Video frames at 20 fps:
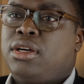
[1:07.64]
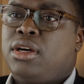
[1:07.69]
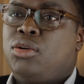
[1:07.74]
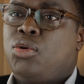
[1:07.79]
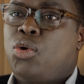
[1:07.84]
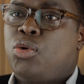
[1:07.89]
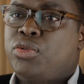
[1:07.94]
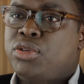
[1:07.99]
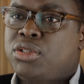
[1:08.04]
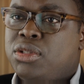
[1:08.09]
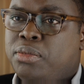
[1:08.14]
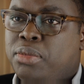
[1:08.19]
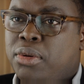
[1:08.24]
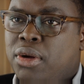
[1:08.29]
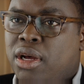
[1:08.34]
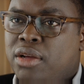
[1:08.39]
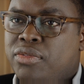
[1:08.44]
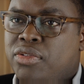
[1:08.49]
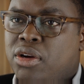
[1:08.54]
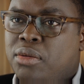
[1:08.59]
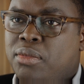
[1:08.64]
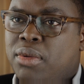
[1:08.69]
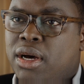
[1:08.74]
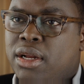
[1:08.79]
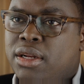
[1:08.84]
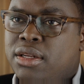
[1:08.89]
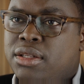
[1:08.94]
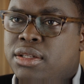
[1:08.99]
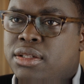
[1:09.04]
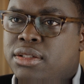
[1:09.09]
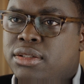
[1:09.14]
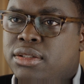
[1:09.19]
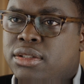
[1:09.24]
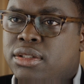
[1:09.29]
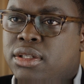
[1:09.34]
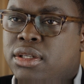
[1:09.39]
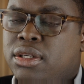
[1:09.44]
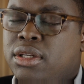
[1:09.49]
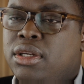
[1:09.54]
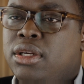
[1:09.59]
an oversupply of commodities.
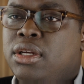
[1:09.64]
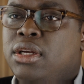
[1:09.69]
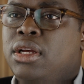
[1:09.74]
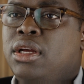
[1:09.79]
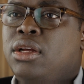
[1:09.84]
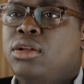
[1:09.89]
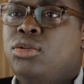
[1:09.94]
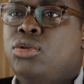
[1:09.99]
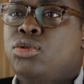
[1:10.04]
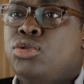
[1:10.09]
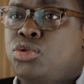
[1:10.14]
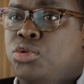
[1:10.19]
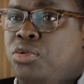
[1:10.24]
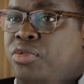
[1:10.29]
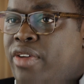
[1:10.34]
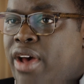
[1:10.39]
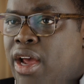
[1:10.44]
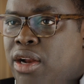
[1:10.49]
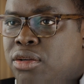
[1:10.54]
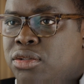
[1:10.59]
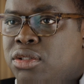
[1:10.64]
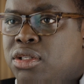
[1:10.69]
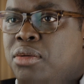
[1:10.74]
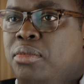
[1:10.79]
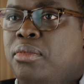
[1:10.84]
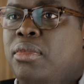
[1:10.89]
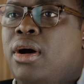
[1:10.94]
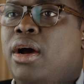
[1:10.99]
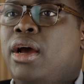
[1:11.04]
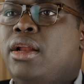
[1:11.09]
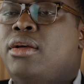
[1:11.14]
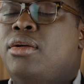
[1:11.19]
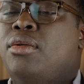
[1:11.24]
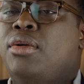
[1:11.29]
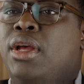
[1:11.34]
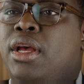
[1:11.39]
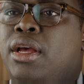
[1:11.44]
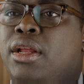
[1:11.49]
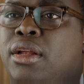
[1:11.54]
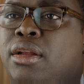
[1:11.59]
Those two factors combined
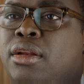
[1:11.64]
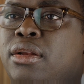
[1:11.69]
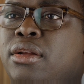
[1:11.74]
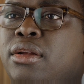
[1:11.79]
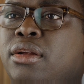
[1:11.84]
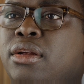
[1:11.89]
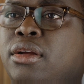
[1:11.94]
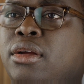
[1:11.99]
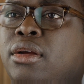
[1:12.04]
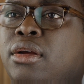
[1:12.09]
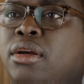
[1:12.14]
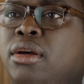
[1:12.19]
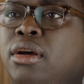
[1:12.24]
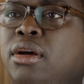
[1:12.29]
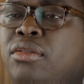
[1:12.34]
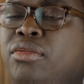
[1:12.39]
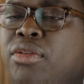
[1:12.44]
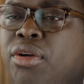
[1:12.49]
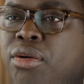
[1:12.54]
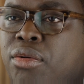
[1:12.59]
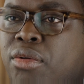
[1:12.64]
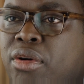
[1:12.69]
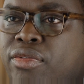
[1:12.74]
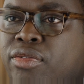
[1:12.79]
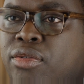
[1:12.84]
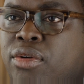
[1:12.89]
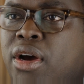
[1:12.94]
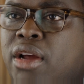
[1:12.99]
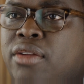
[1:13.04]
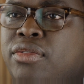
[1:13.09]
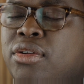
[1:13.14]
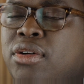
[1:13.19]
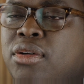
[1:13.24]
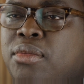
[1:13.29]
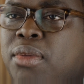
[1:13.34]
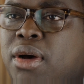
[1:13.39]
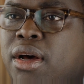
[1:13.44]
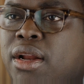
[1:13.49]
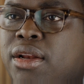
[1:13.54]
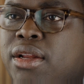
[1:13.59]
created a very rough ride for
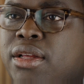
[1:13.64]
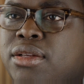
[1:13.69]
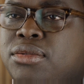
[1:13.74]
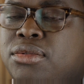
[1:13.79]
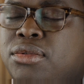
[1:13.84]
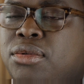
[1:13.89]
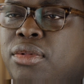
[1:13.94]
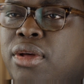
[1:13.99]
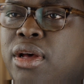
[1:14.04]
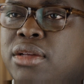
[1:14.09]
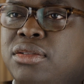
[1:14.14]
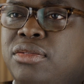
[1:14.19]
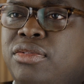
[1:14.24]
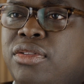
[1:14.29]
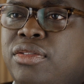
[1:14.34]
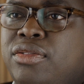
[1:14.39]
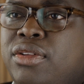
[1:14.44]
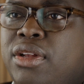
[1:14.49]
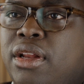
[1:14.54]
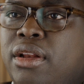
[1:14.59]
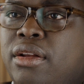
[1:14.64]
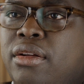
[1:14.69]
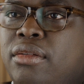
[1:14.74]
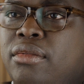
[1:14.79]
commodities in 2015.